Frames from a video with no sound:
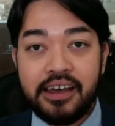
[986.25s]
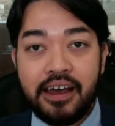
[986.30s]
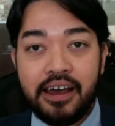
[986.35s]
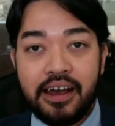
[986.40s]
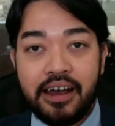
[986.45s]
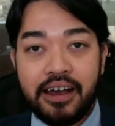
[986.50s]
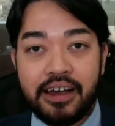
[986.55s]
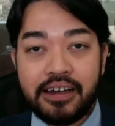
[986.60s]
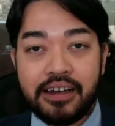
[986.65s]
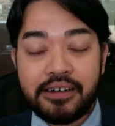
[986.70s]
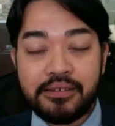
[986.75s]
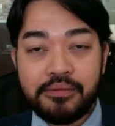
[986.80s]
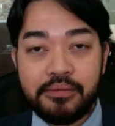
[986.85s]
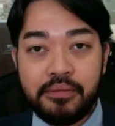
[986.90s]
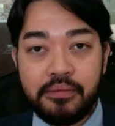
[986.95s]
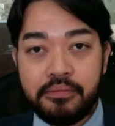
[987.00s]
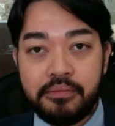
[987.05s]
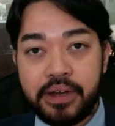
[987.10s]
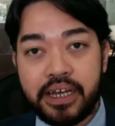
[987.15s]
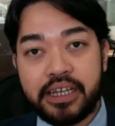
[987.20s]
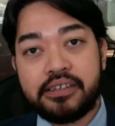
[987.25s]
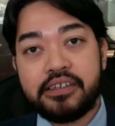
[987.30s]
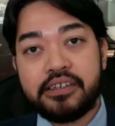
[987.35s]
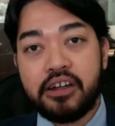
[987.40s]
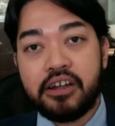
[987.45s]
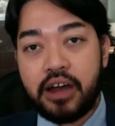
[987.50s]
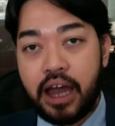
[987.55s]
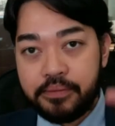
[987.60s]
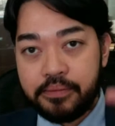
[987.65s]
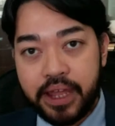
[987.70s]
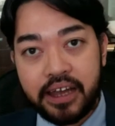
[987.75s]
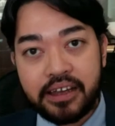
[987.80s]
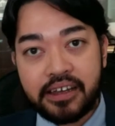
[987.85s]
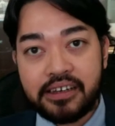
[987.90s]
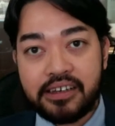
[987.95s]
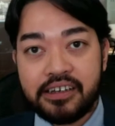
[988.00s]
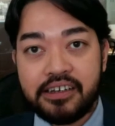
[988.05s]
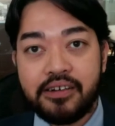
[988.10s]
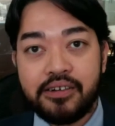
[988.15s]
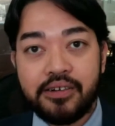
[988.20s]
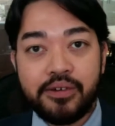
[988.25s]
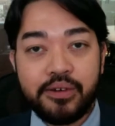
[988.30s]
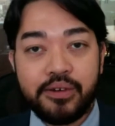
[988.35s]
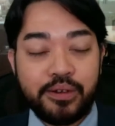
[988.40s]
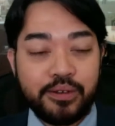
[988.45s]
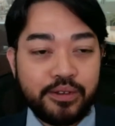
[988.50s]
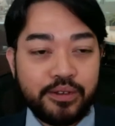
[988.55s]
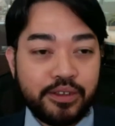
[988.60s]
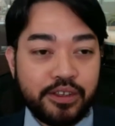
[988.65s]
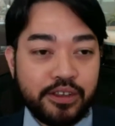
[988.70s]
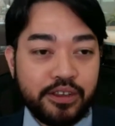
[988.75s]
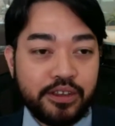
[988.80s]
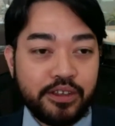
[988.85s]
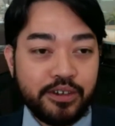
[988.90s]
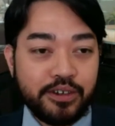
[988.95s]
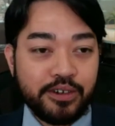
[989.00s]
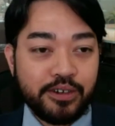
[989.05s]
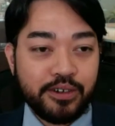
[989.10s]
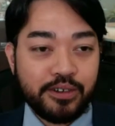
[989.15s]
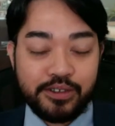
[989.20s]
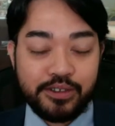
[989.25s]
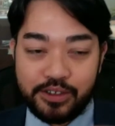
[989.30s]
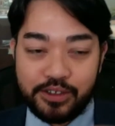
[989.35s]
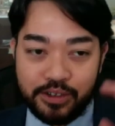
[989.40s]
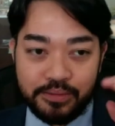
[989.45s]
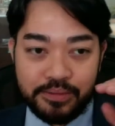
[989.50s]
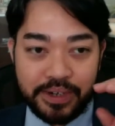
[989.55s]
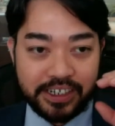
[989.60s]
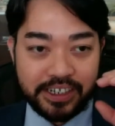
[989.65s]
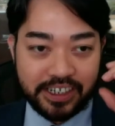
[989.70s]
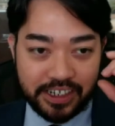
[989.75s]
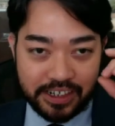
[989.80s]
But I'm not going to go through too much.